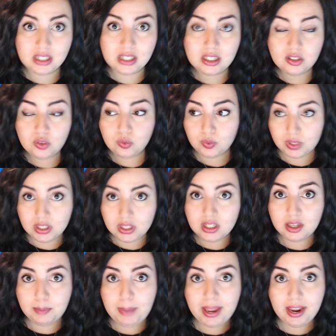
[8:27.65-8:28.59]
It's
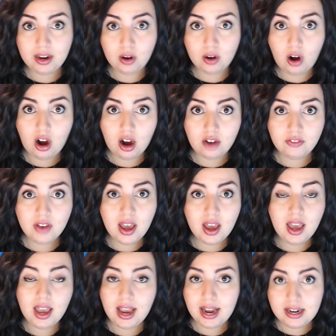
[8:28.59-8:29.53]
really paid off,
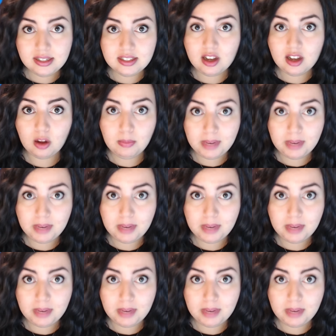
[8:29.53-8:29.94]
and it's helped